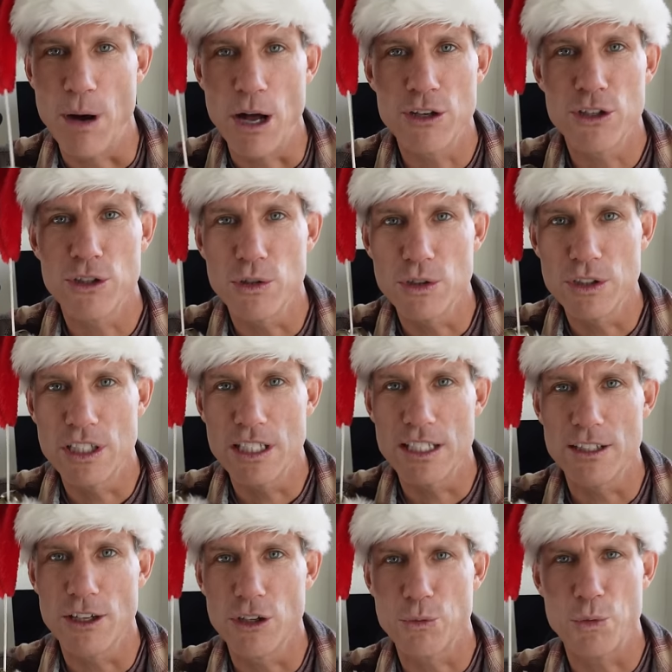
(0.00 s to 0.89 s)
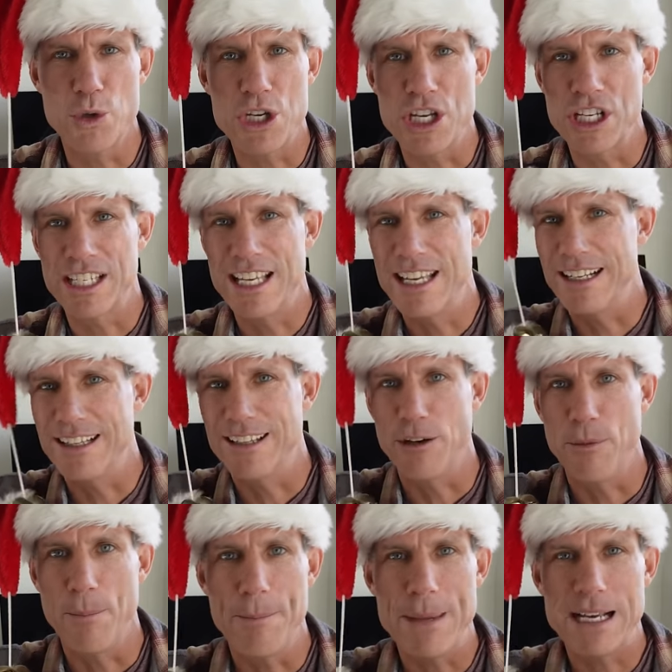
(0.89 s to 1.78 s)
bundle deals where you can get a
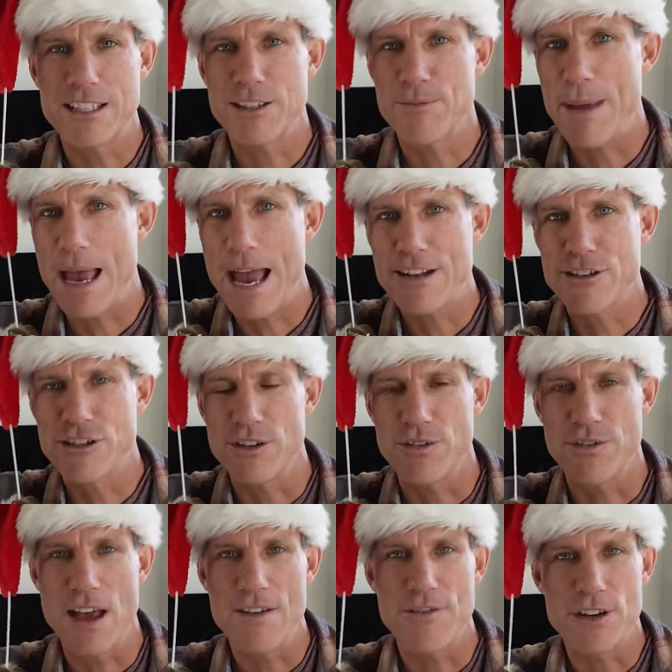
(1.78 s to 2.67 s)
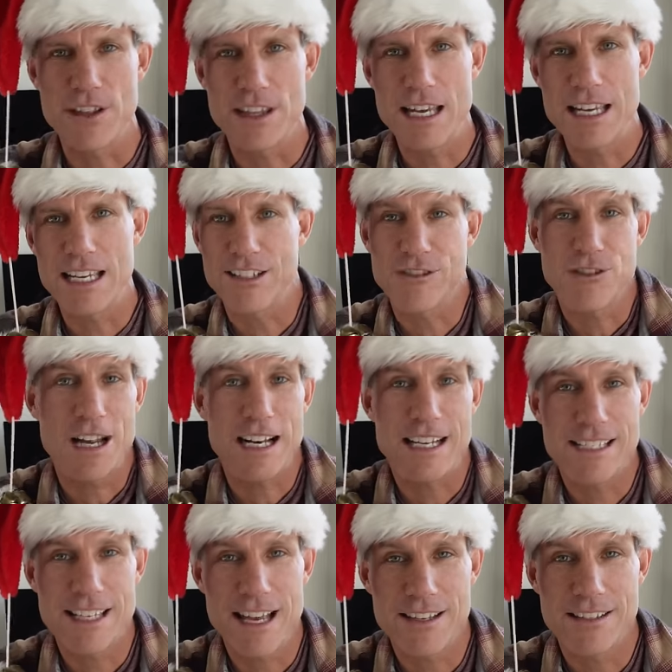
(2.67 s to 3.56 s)
little mix match of everything and try
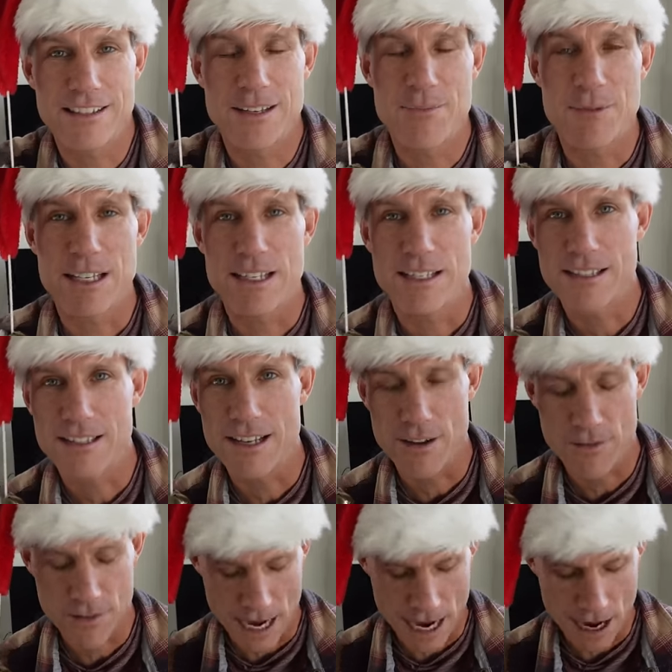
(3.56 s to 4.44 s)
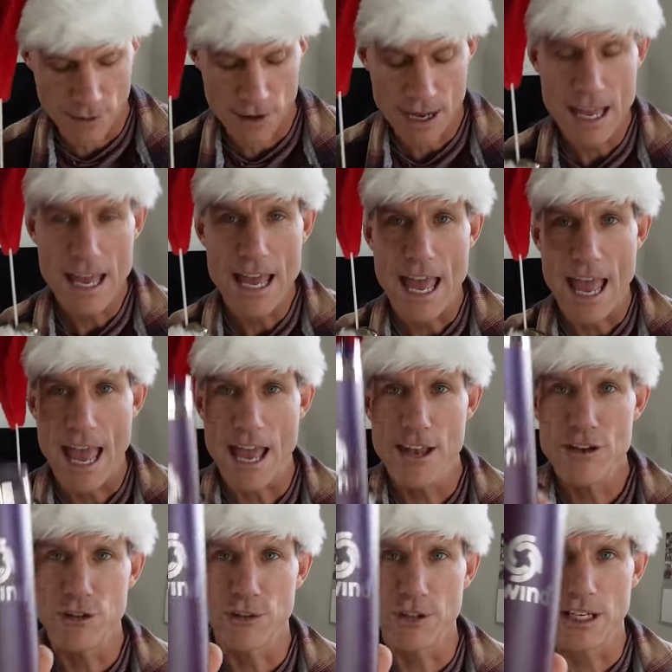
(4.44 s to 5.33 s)
to test some of this stuff out,
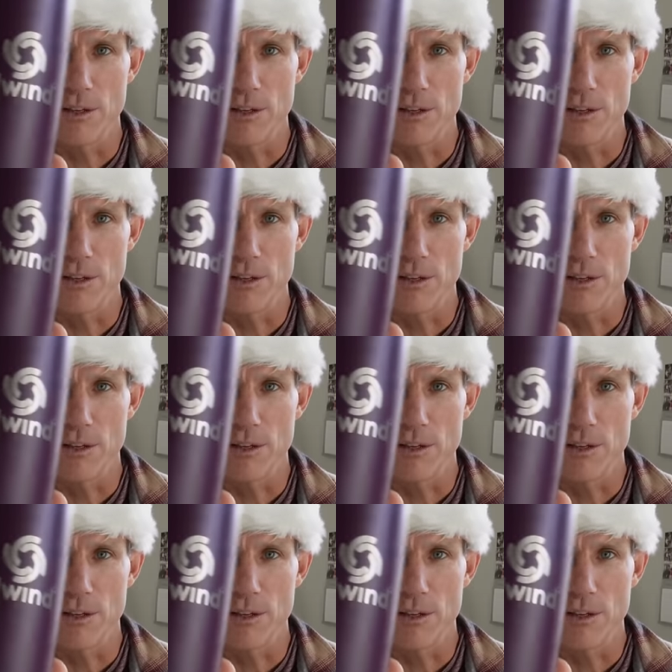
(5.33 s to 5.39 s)
and you'll